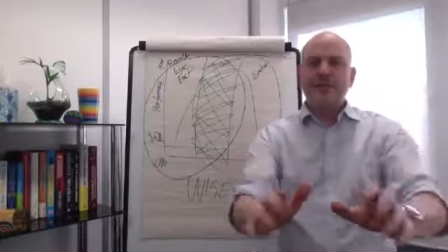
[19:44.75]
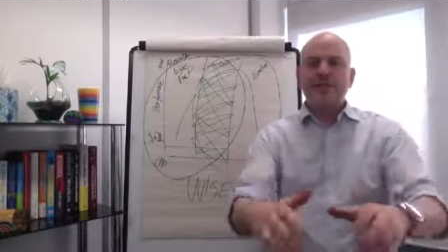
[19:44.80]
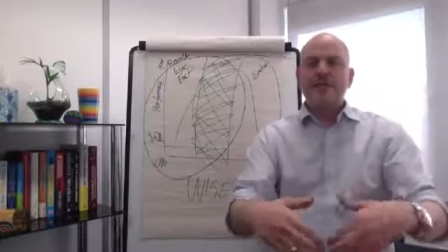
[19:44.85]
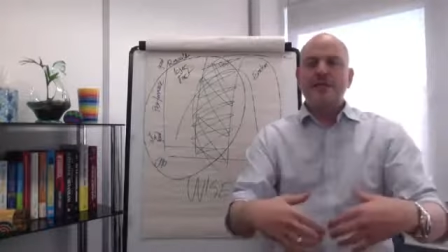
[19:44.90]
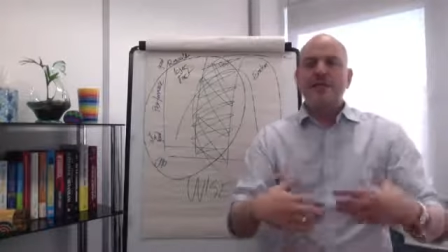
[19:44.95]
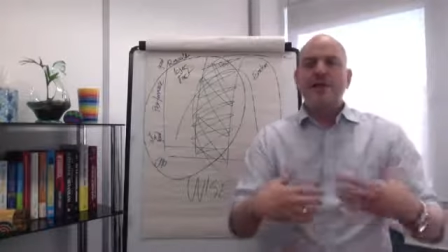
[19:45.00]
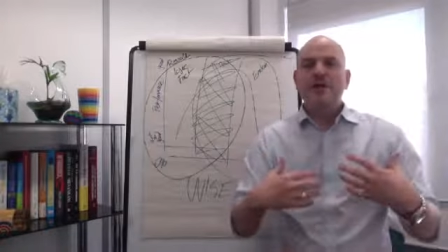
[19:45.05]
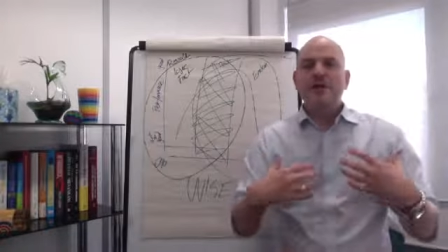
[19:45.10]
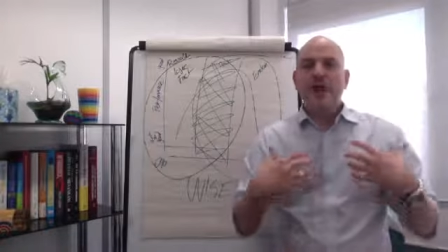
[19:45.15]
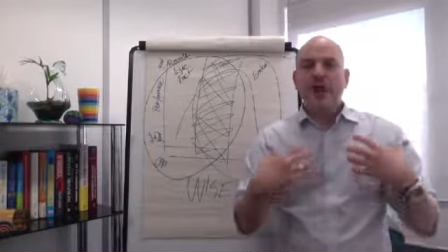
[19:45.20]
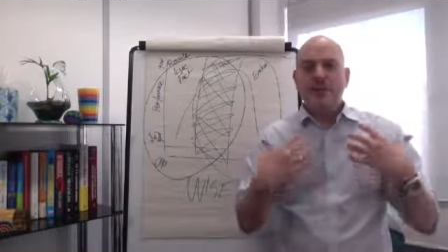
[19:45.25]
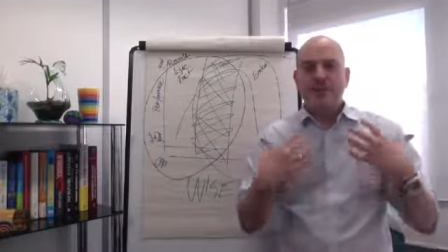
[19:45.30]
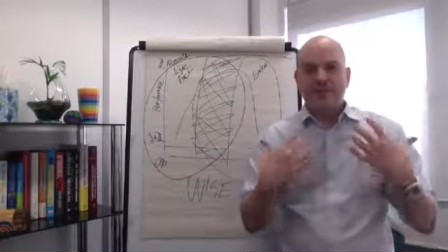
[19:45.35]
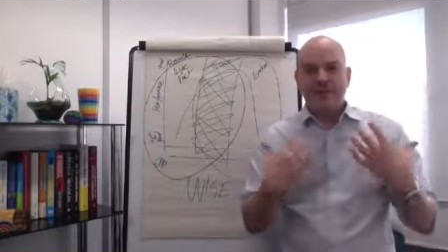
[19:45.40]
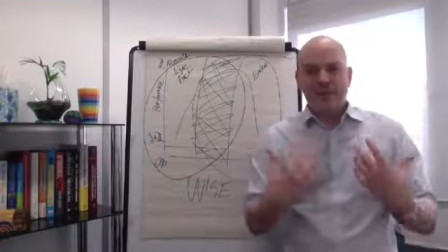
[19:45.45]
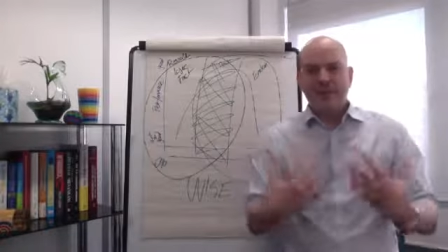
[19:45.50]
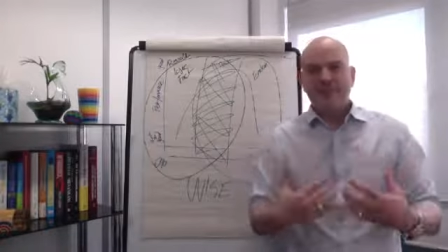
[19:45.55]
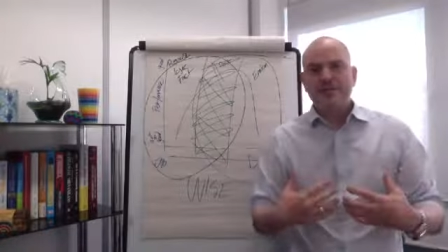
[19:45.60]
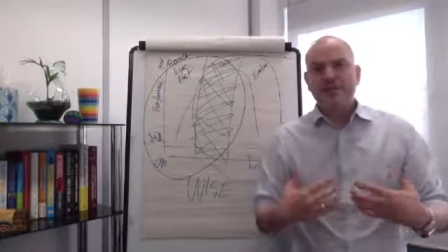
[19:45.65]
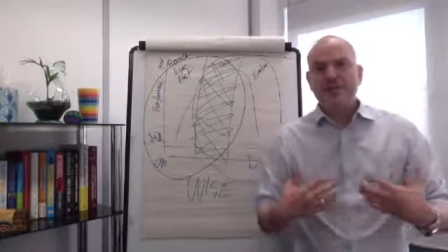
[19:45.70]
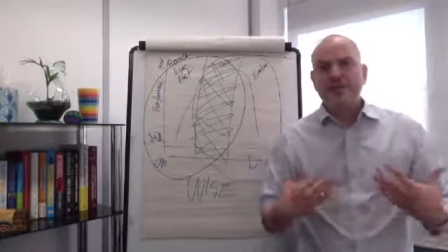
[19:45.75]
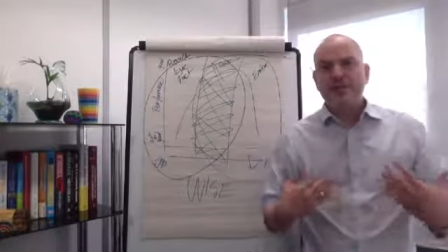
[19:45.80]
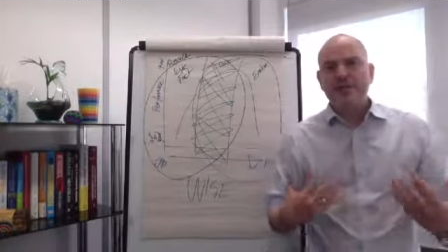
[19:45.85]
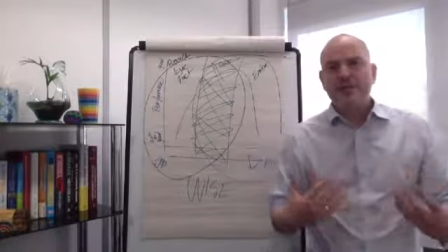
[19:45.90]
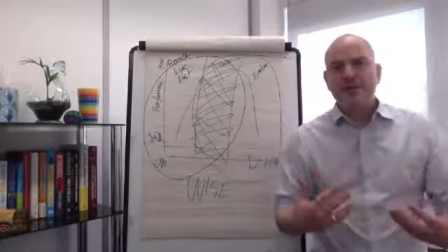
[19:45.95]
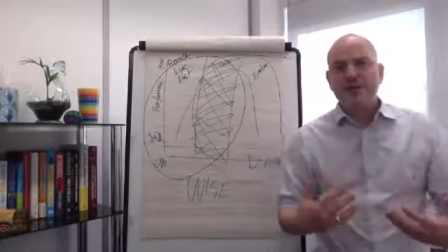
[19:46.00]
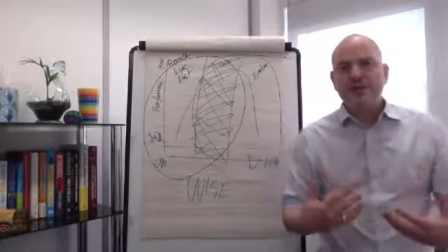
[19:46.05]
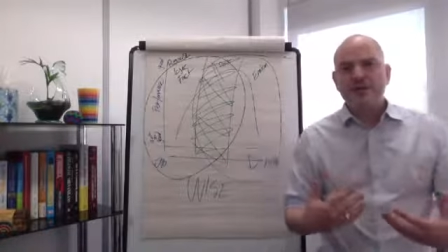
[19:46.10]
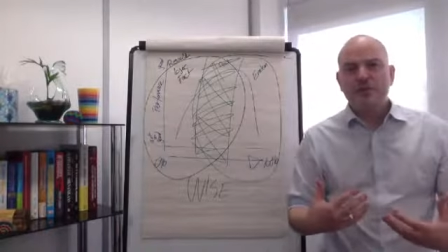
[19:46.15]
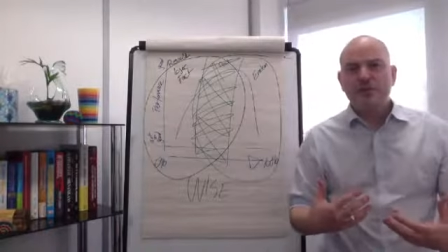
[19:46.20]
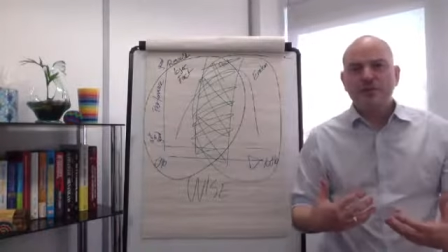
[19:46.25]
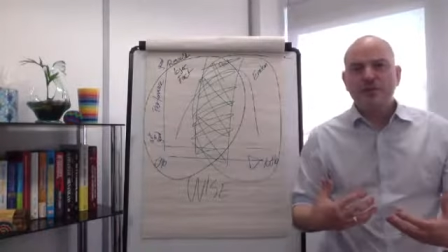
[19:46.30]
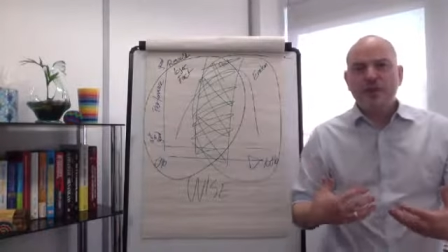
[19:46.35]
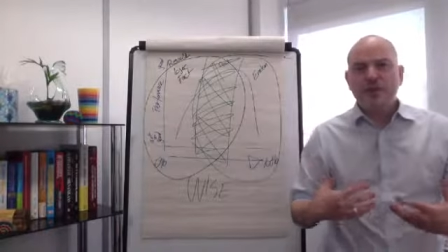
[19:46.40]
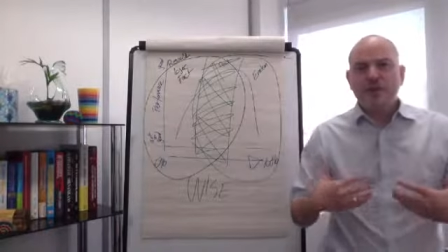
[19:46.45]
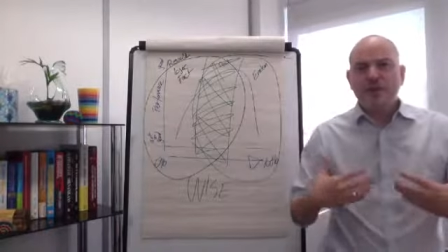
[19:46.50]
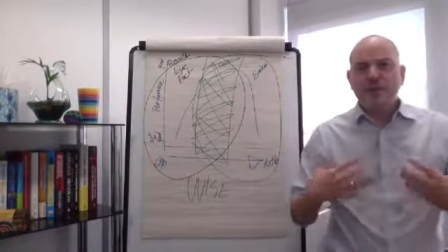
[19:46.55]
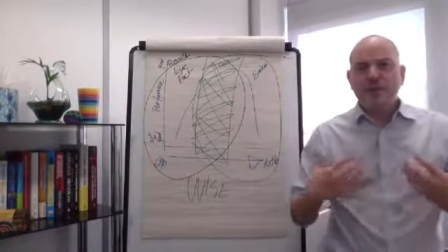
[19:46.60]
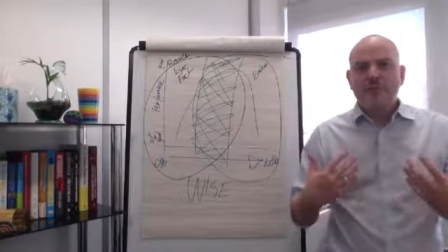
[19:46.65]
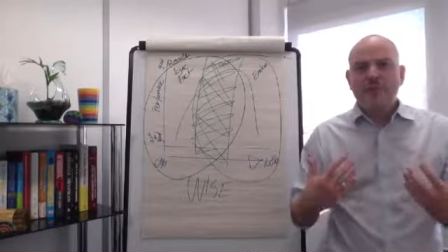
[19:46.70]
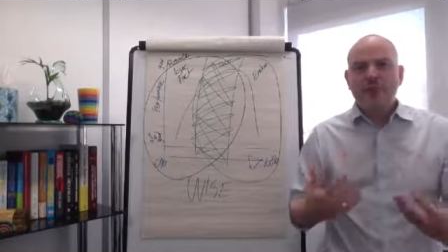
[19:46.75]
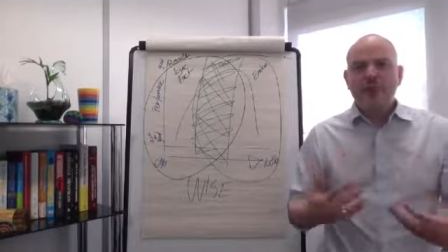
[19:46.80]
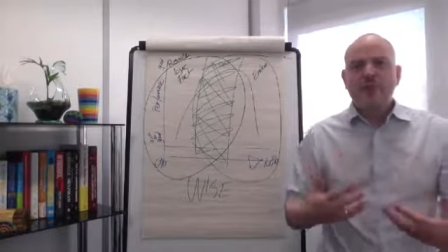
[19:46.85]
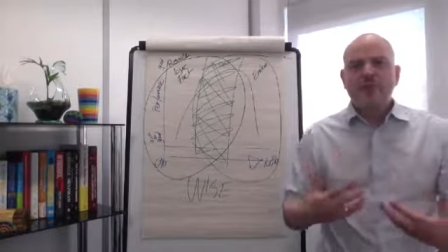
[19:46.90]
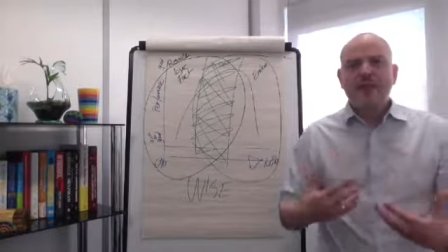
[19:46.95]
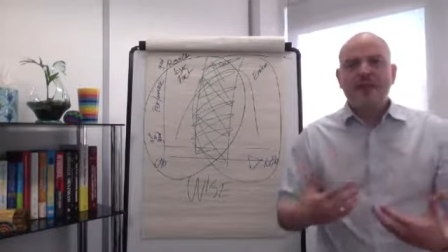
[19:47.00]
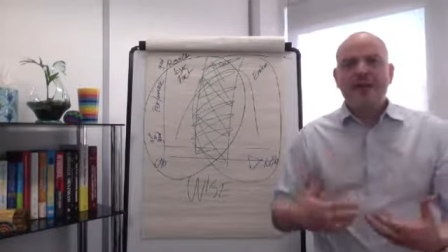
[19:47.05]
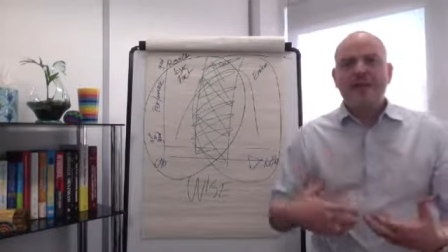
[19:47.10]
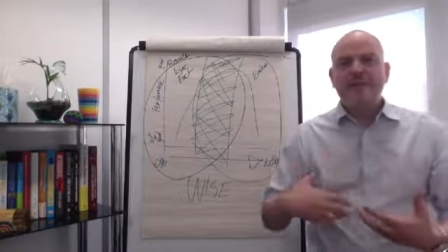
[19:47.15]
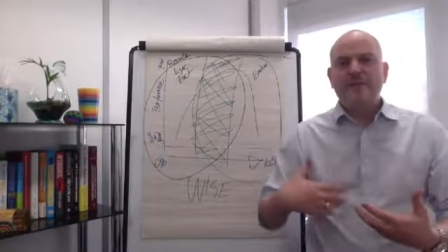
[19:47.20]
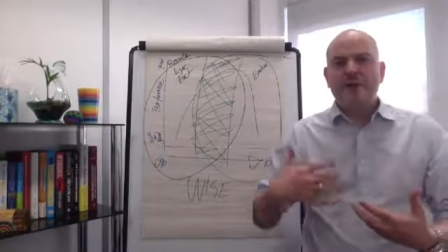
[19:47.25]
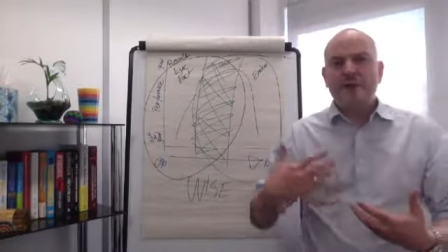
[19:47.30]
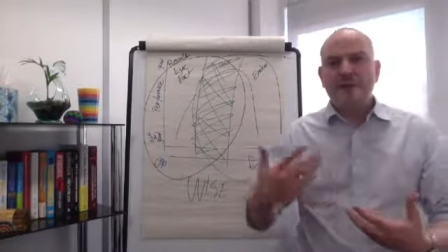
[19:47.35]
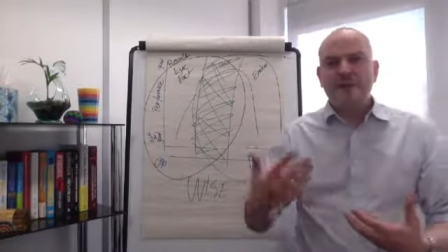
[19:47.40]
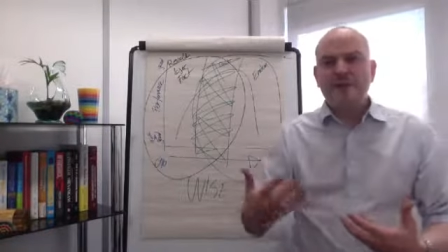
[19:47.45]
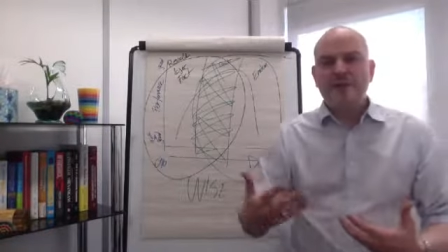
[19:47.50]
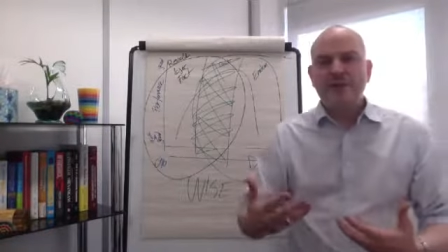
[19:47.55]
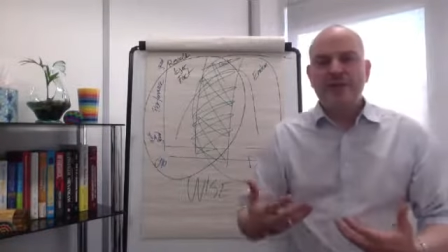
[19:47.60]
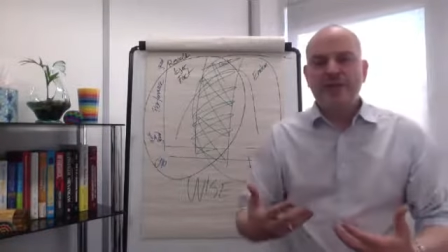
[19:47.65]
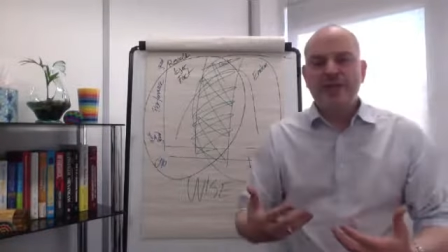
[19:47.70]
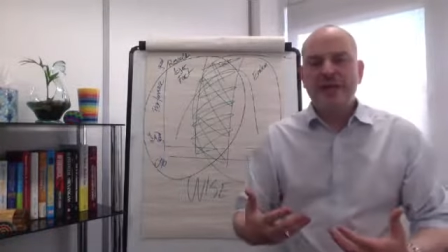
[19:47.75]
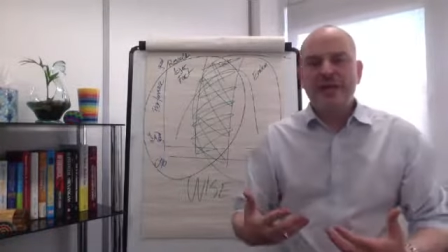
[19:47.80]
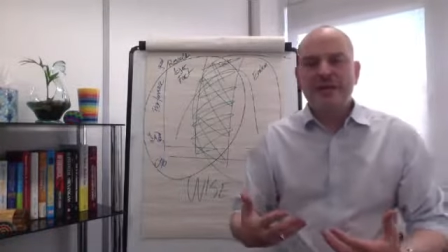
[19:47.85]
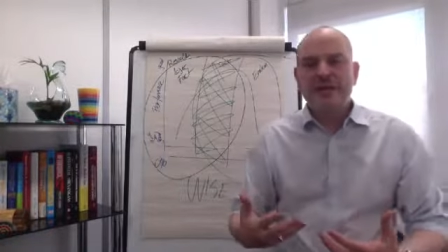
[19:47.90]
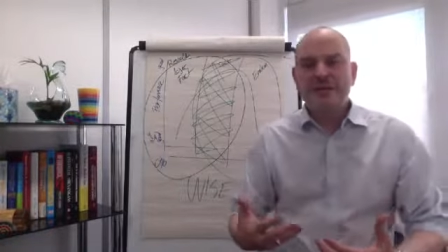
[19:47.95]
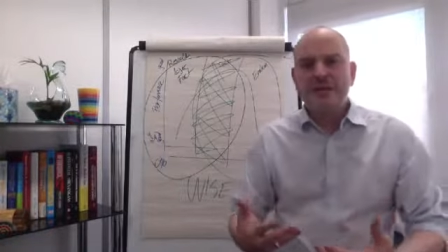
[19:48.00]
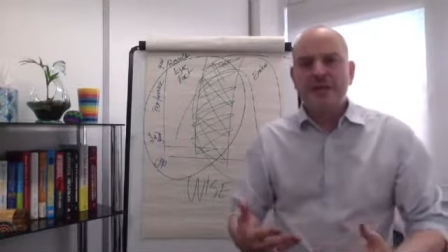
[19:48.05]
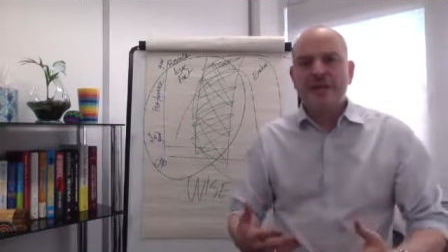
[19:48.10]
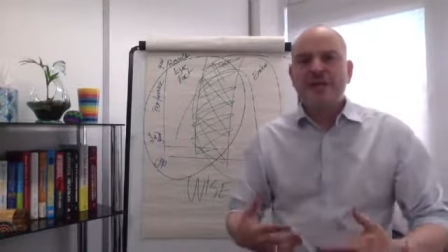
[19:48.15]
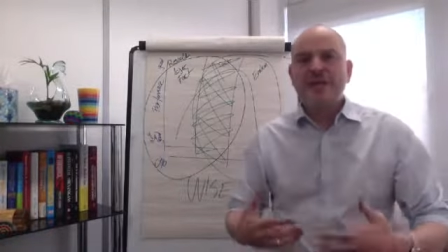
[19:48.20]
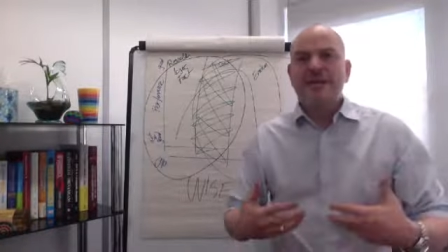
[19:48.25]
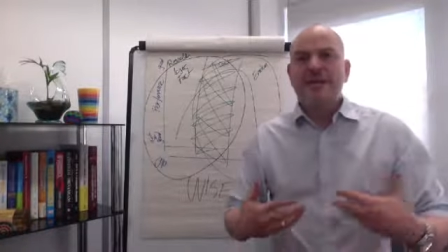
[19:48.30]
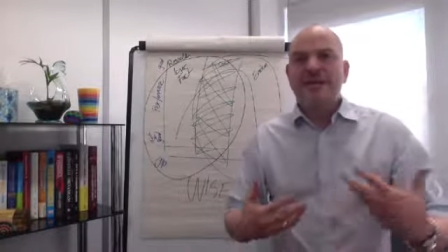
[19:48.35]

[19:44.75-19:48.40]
So a pleasant emotion might be if I do this,